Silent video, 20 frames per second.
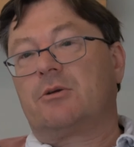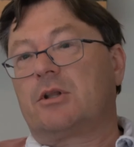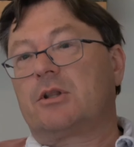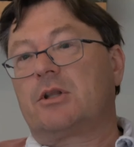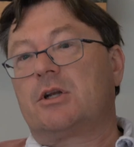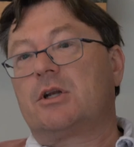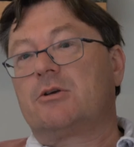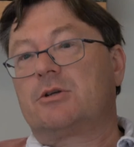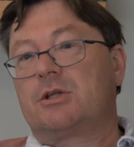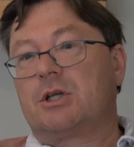You know,
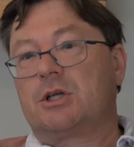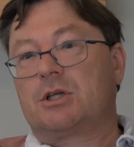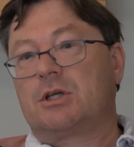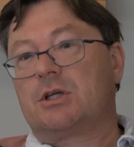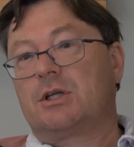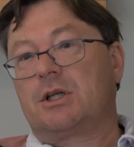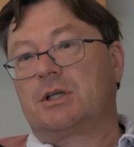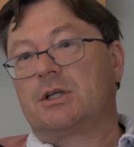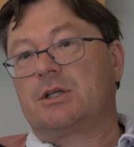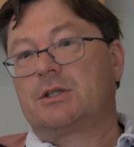the
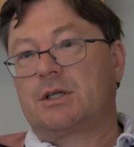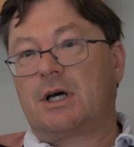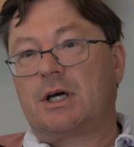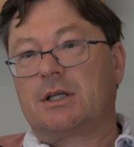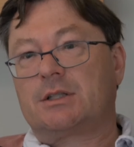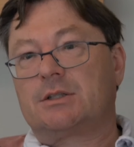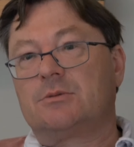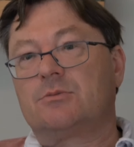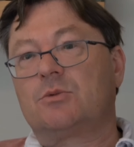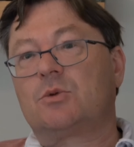Notitia
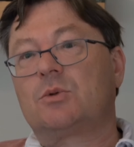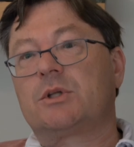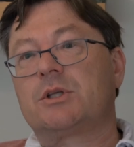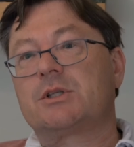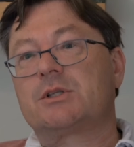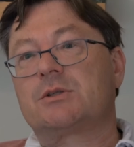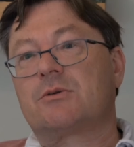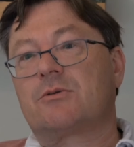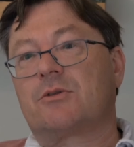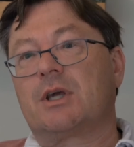Dignitatum, all
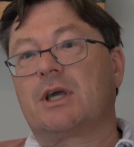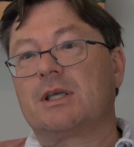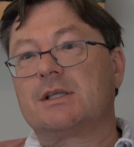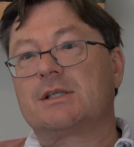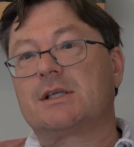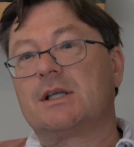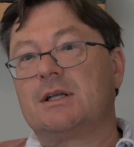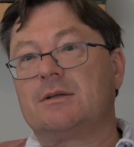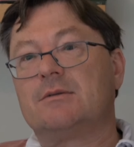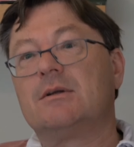this sort of thing
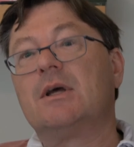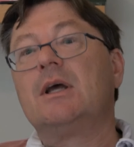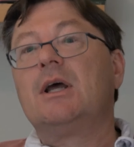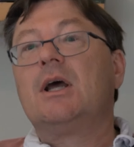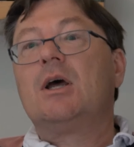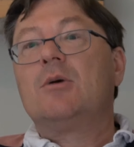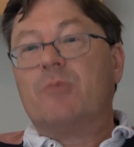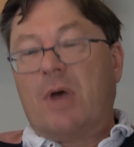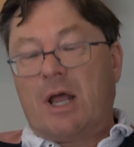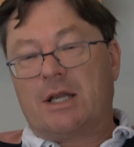is in
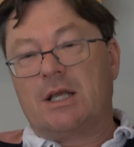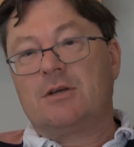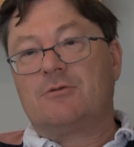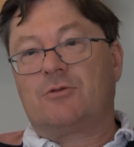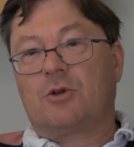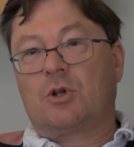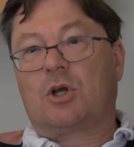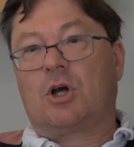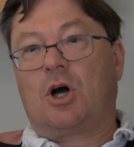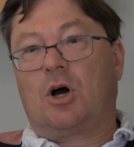
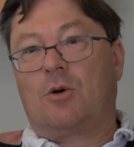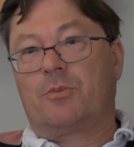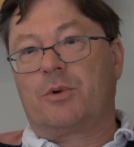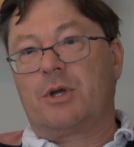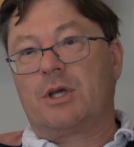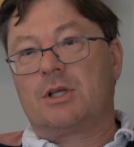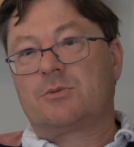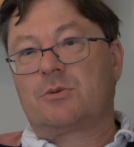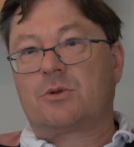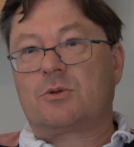medieval
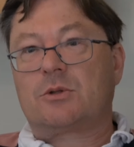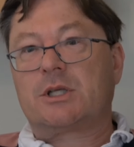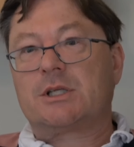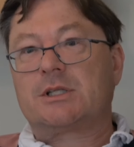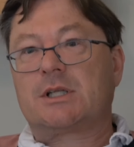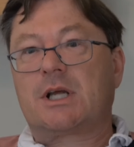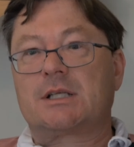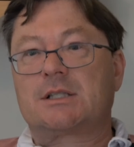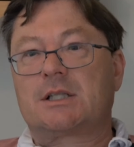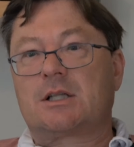copies with all
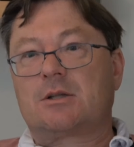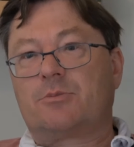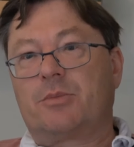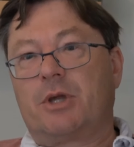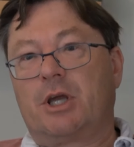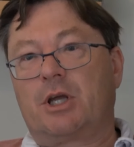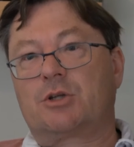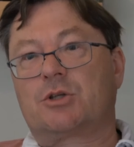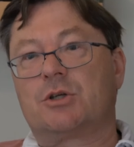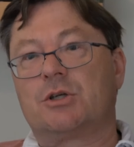these nice little
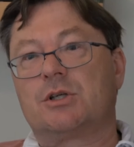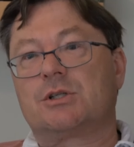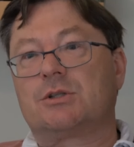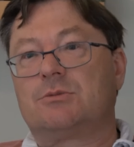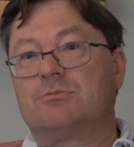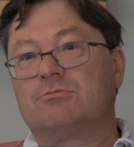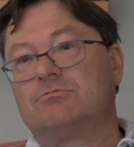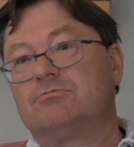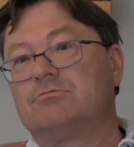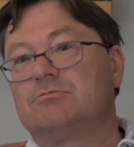
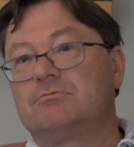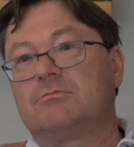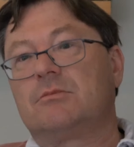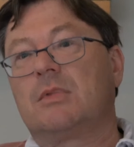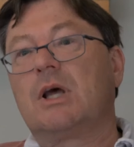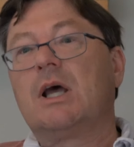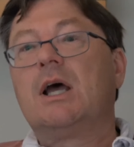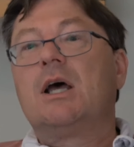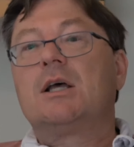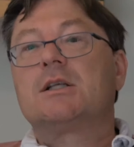pictures, and
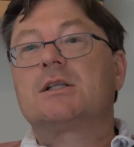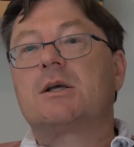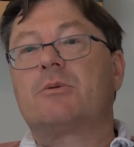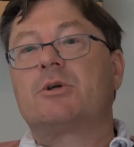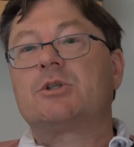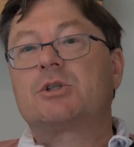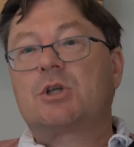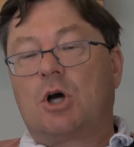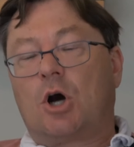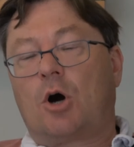
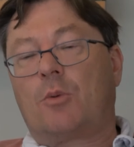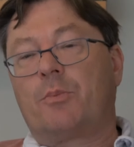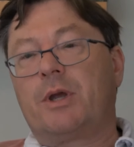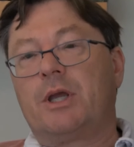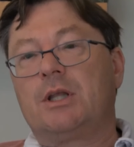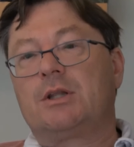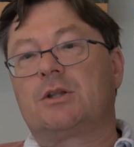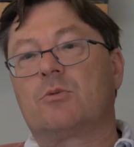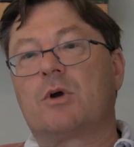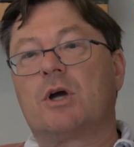someone's
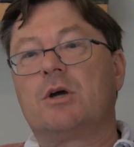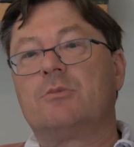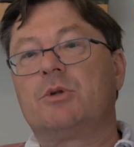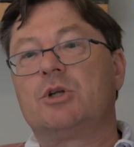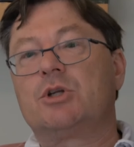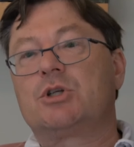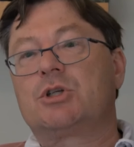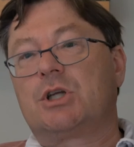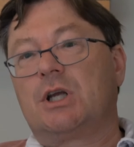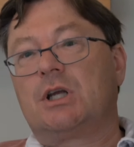copied the
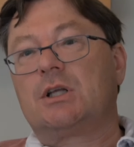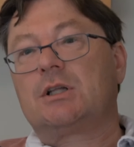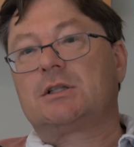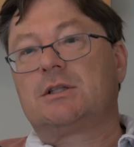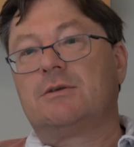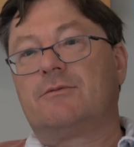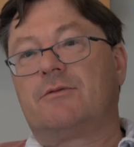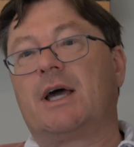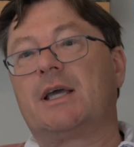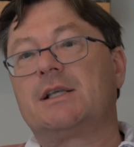Roman
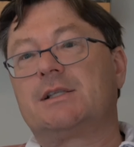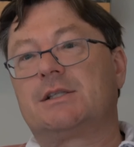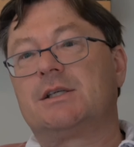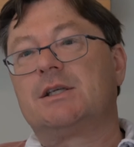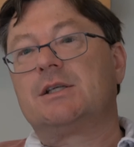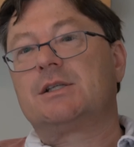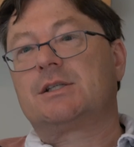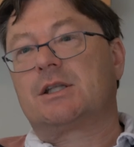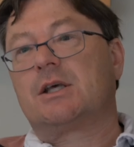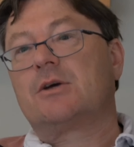shield
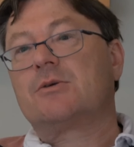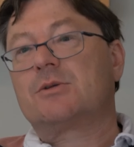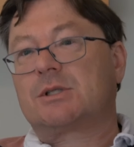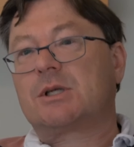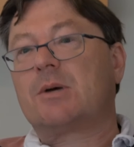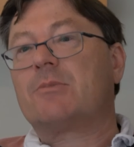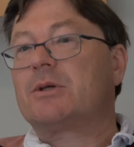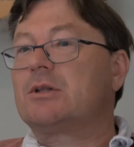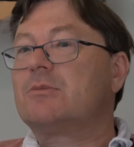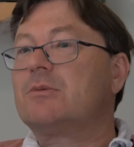devices, though
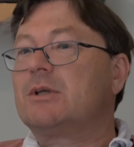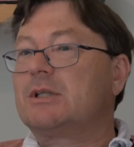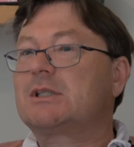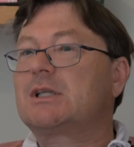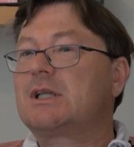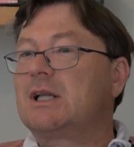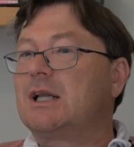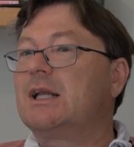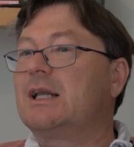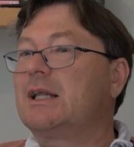some of them
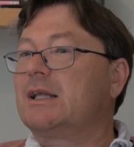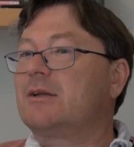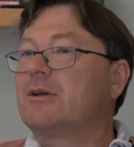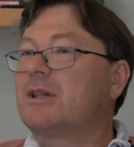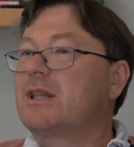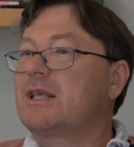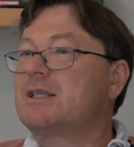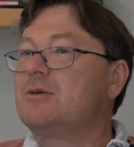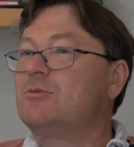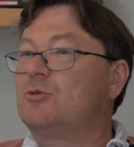it's clearly, you
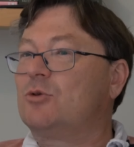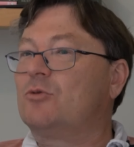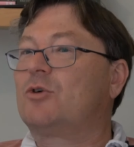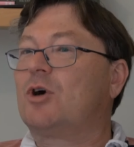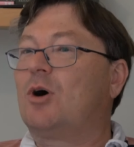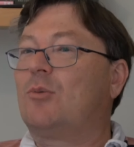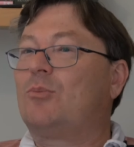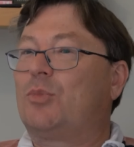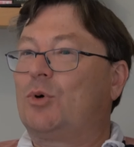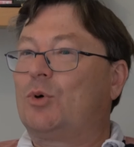know, they seem to have
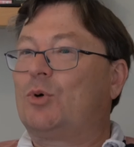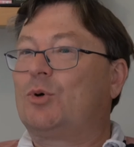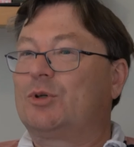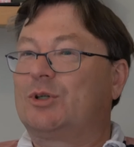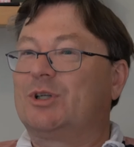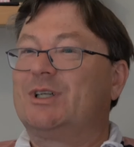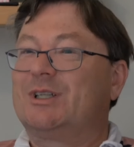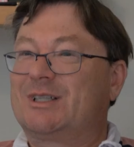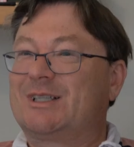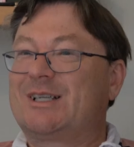got
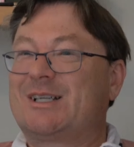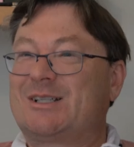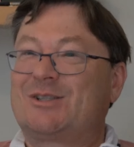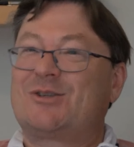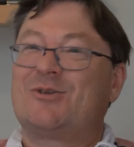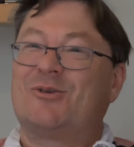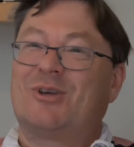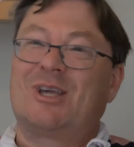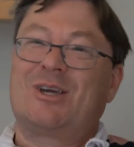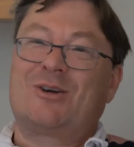bored and
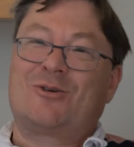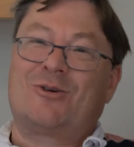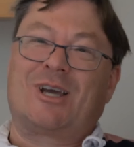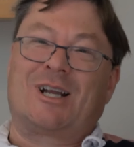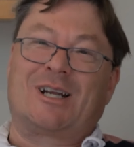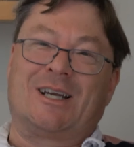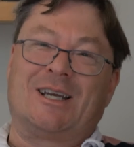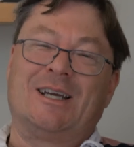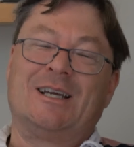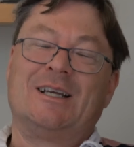just doing it
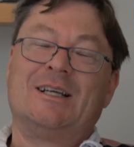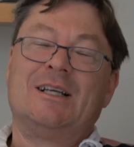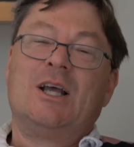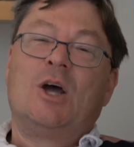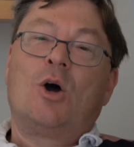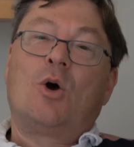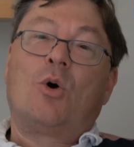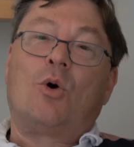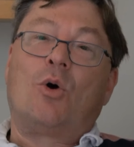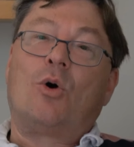quickly,
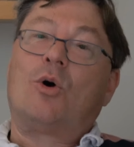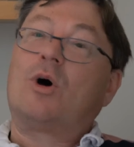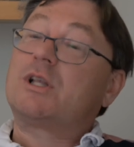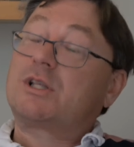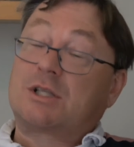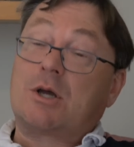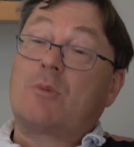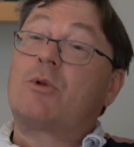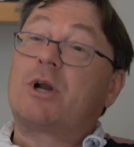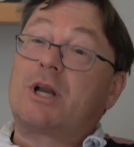or
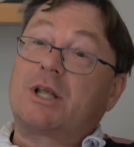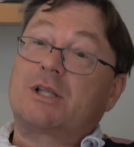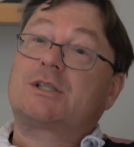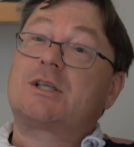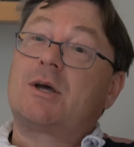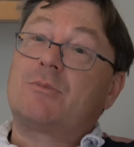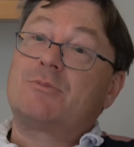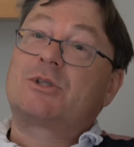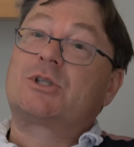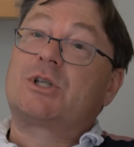someone at
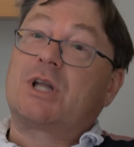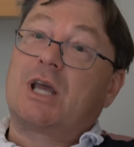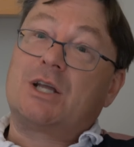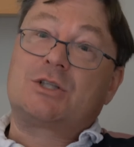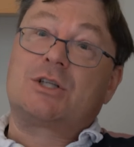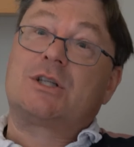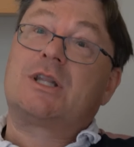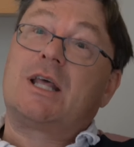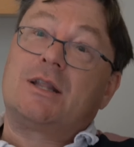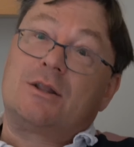some
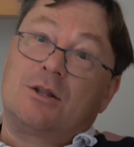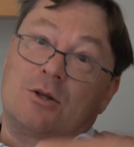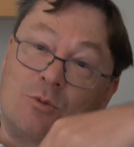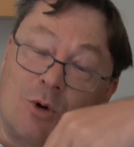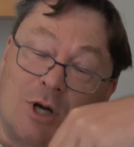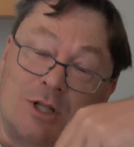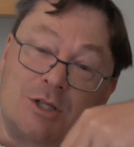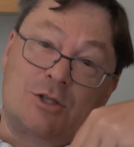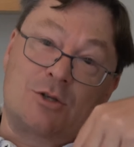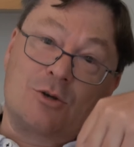stage, and then the
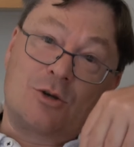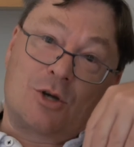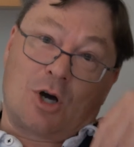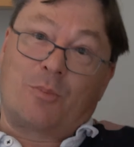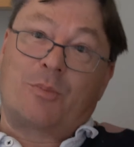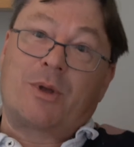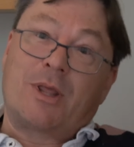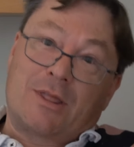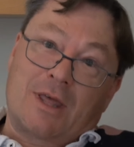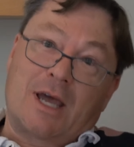ones who
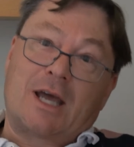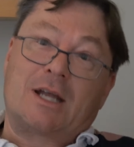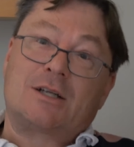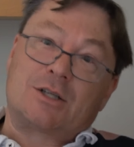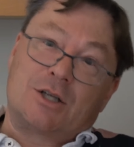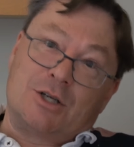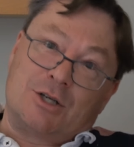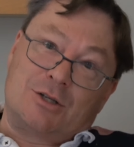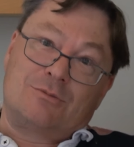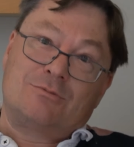copy that